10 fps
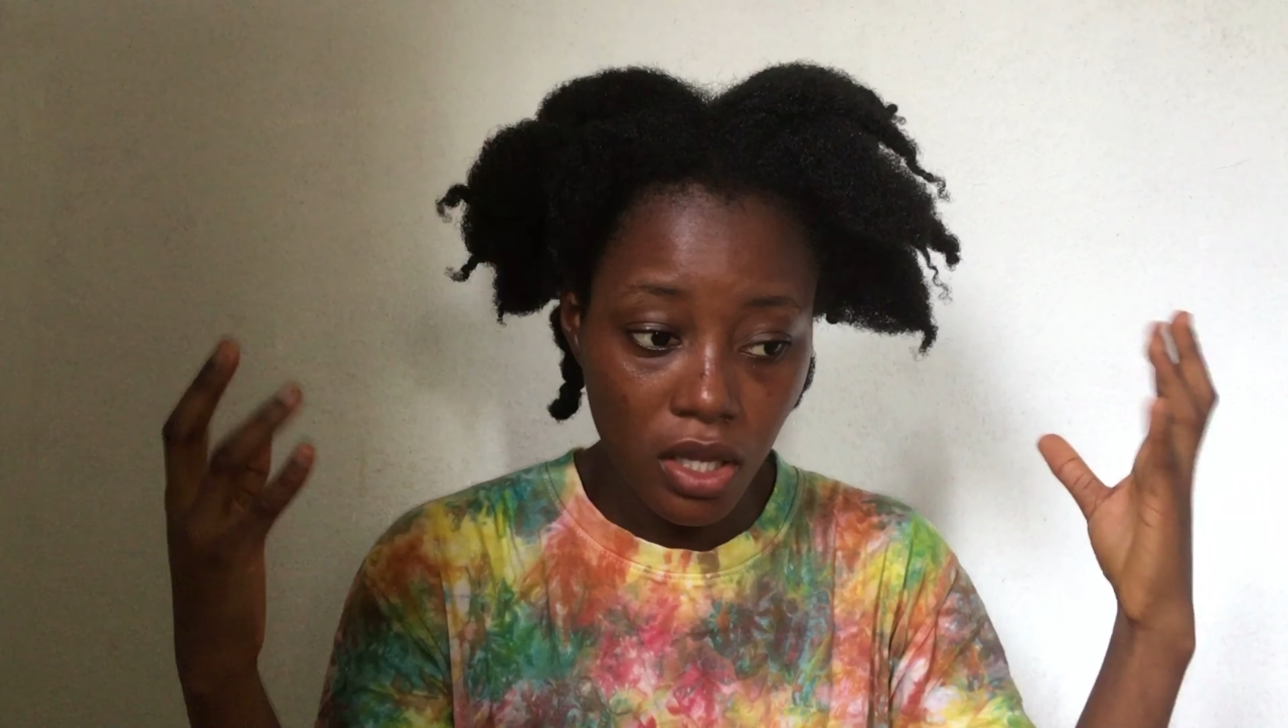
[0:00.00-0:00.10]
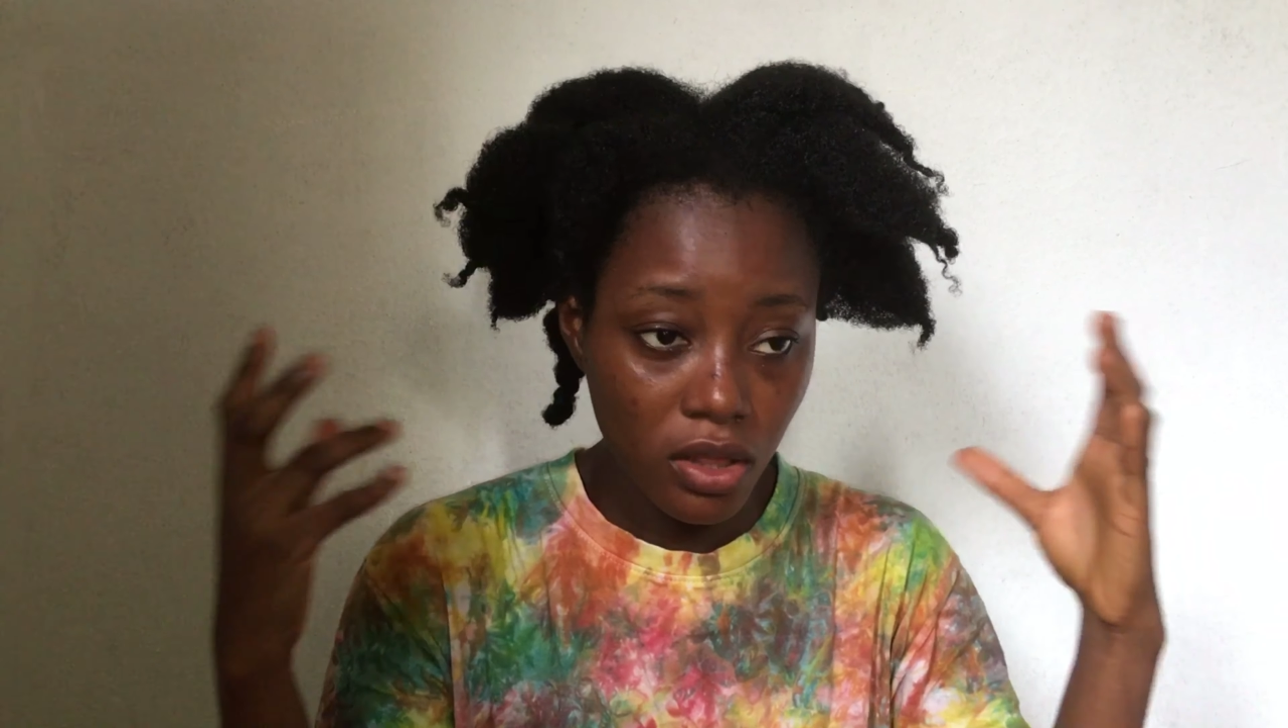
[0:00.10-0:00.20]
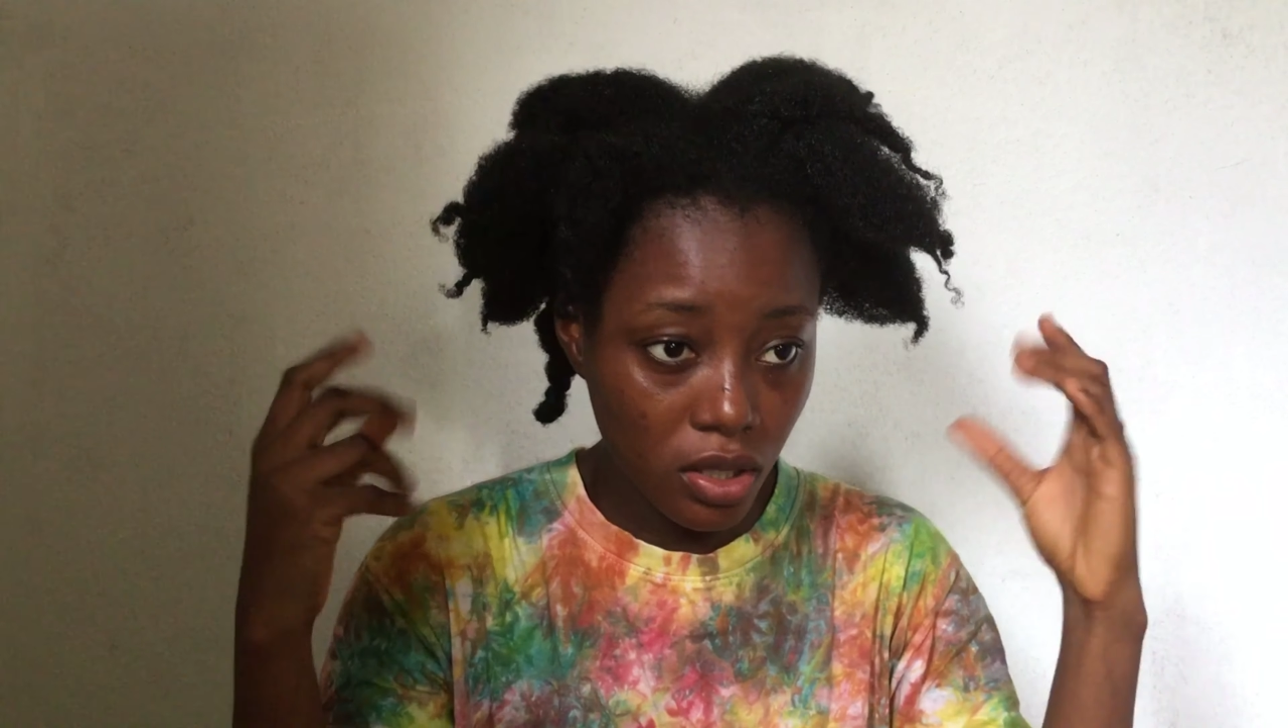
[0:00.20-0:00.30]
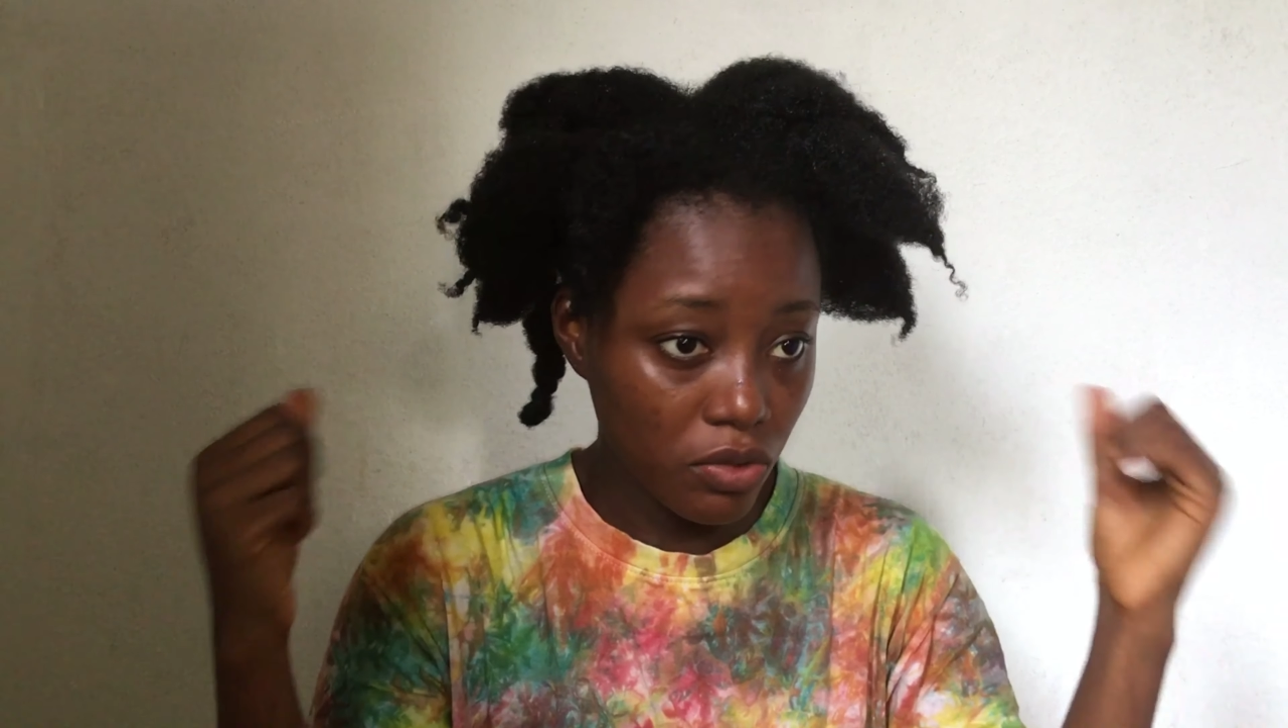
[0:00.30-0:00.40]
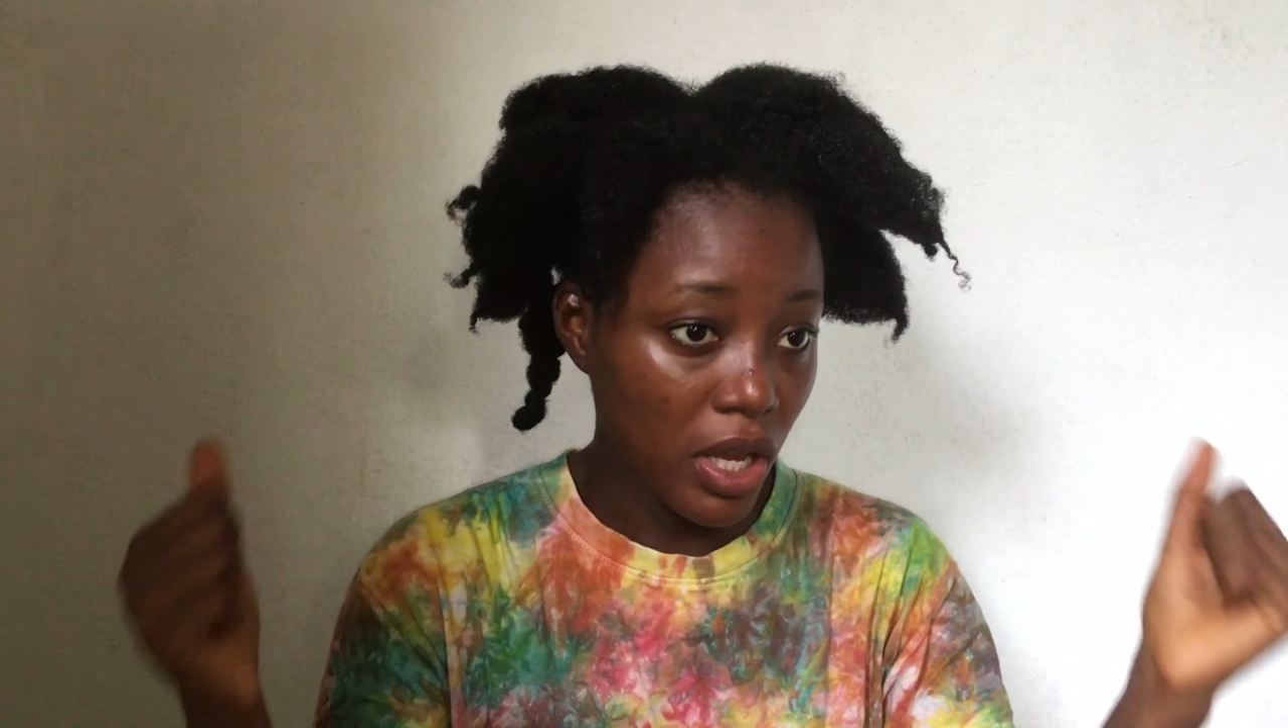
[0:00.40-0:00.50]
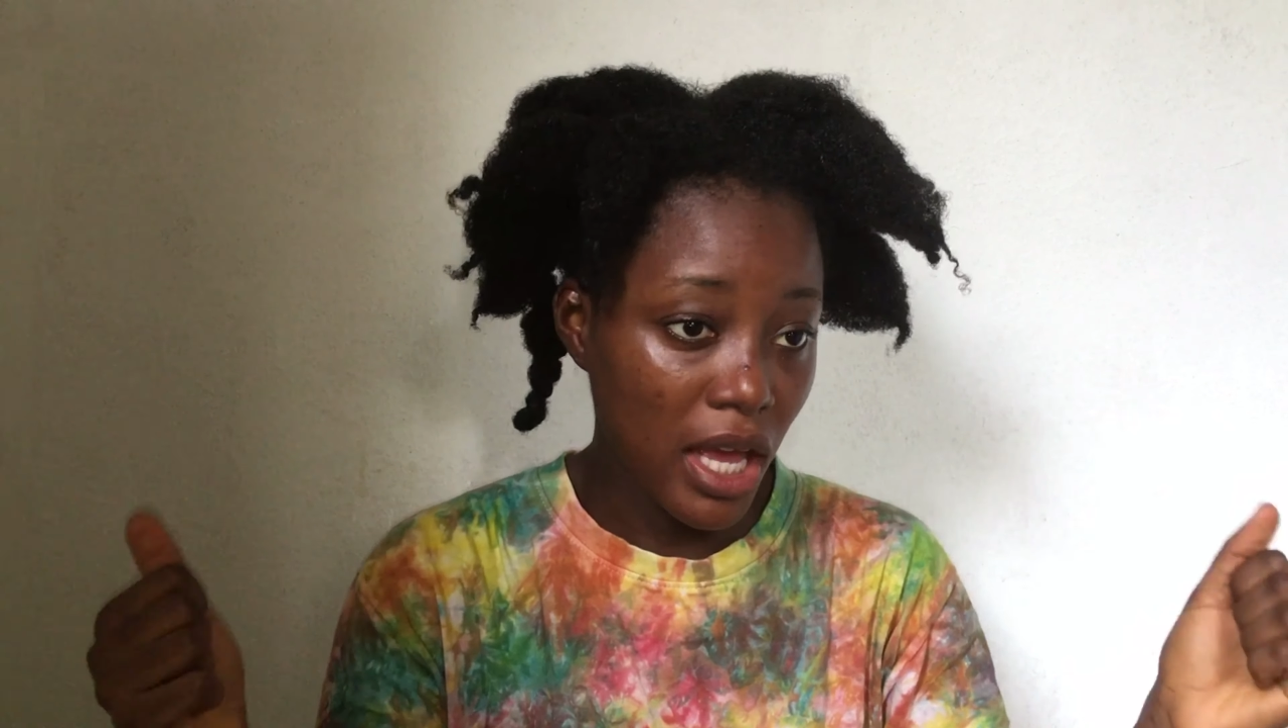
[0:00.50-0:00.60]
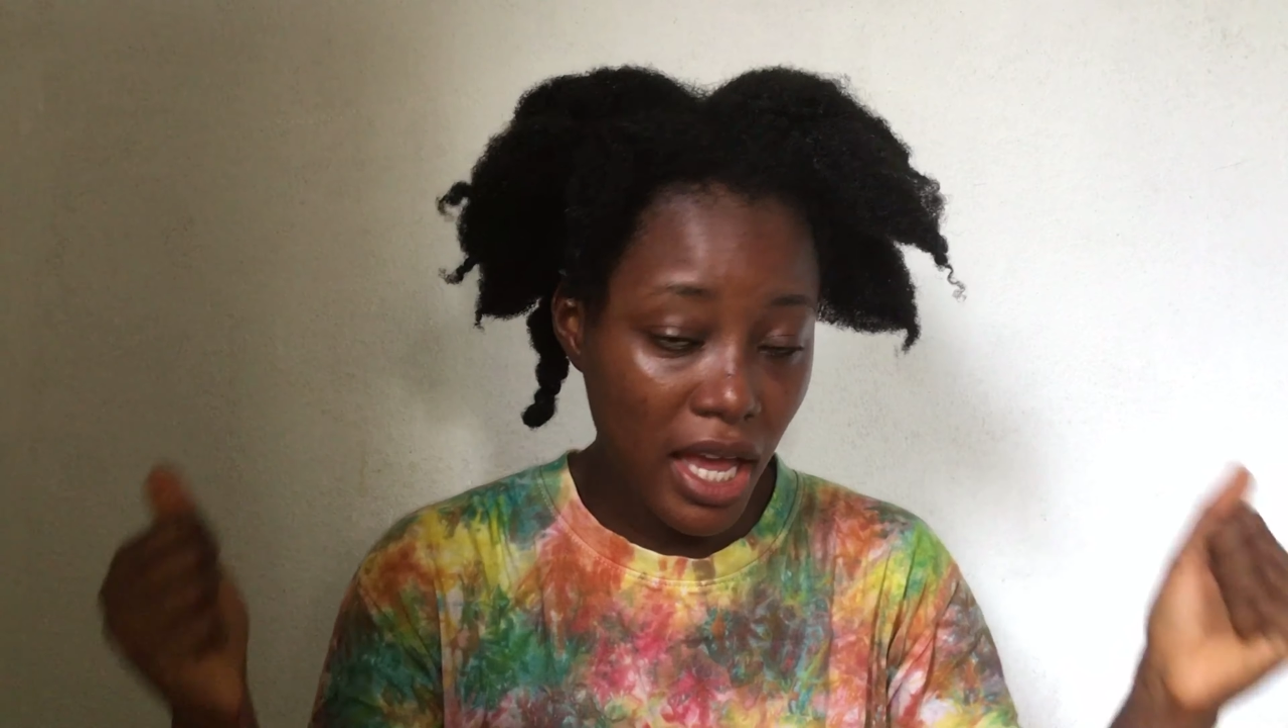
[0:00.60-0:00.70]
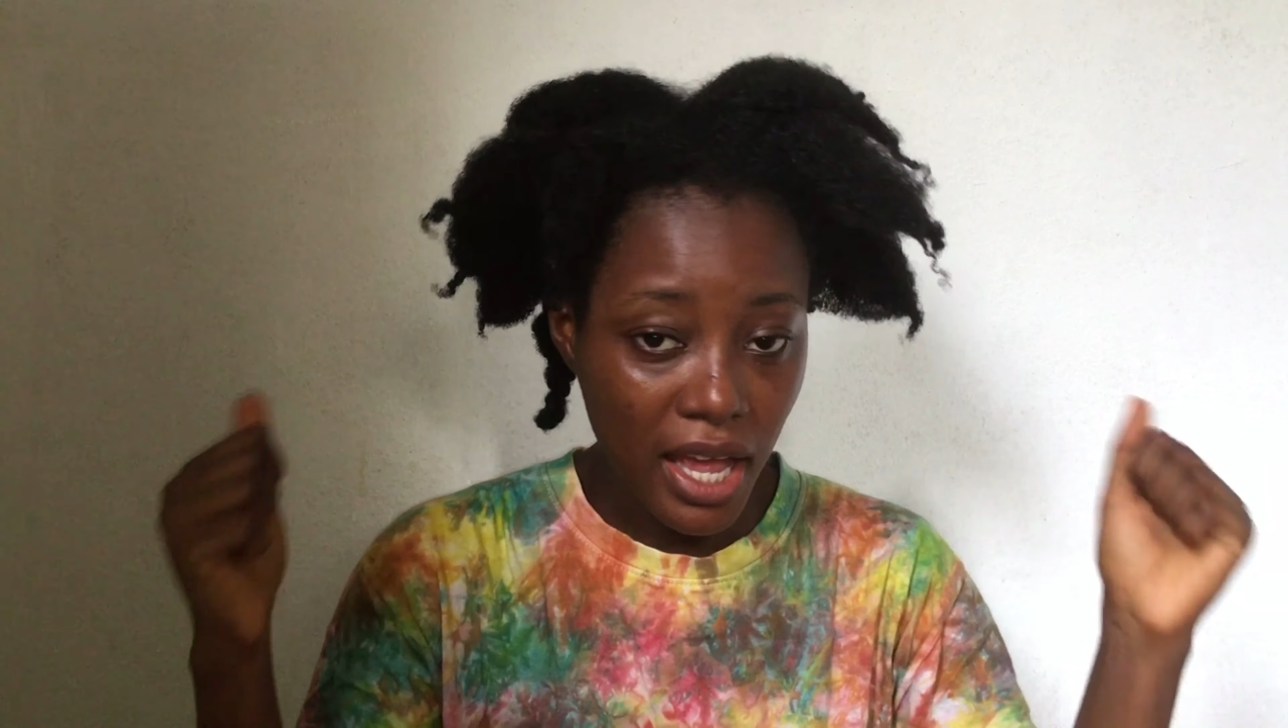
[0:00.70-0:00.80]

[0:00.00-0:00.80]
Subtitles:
the hair,